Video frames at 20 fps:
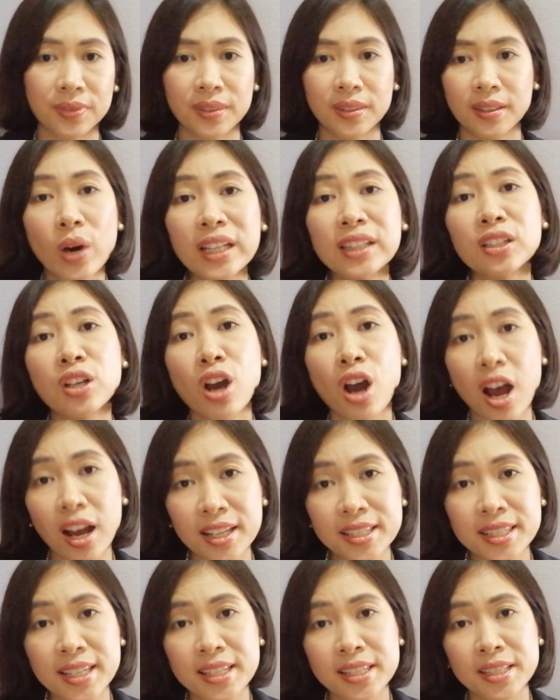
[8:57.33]
What
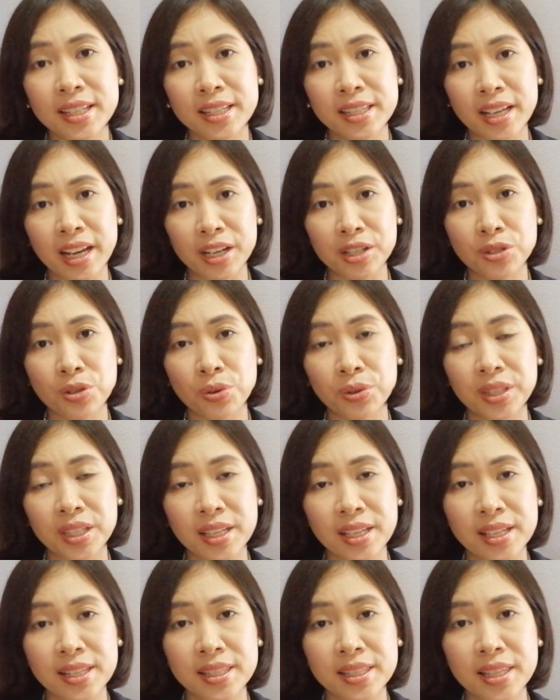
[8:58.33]
causes
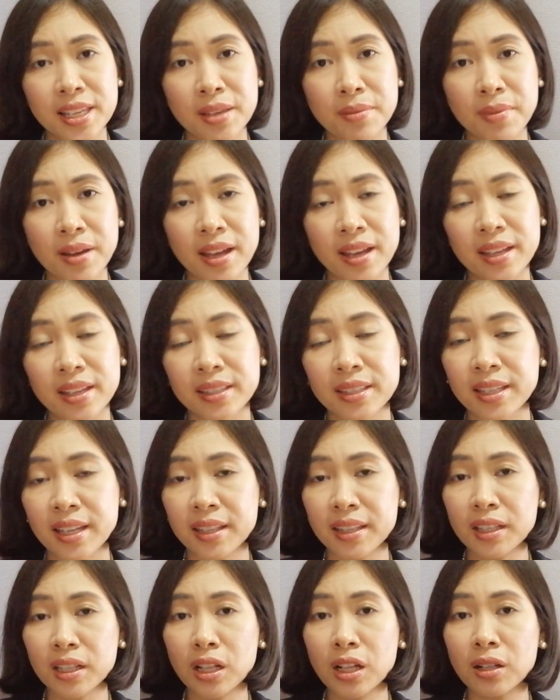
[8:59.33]
dyshidrotic eczema? It
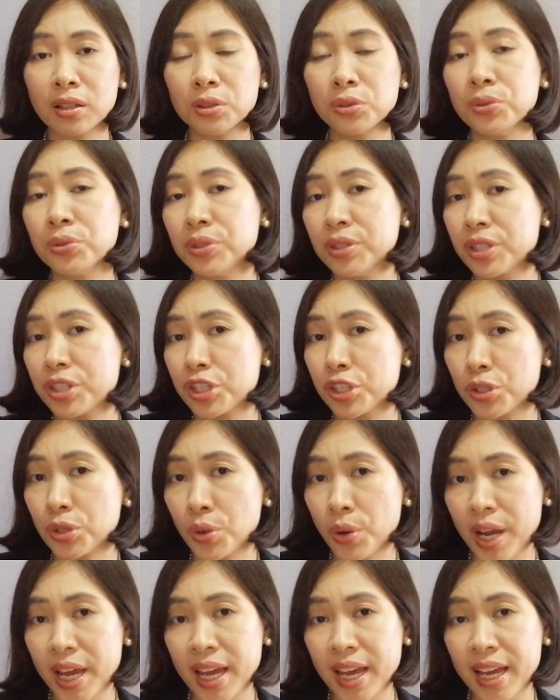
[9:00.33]
can include
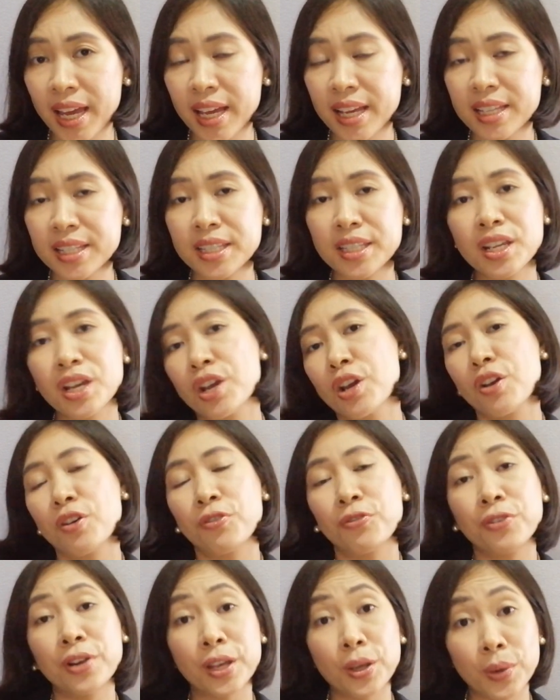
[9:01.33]
stress,
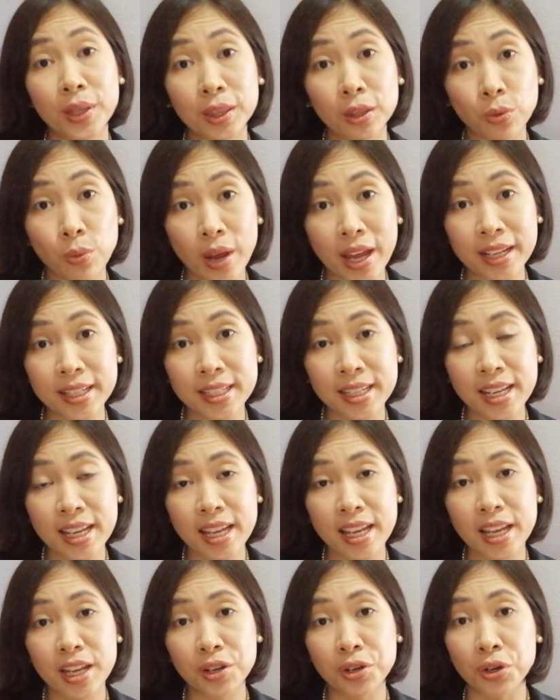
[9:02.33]
frequent
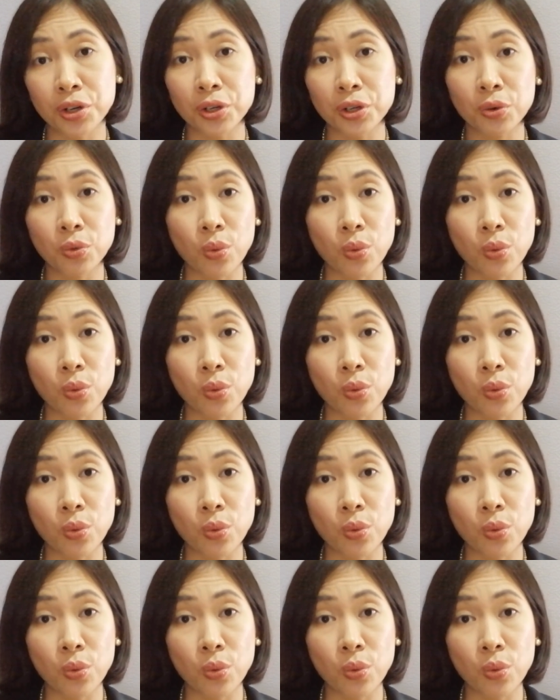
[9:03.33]
wetting or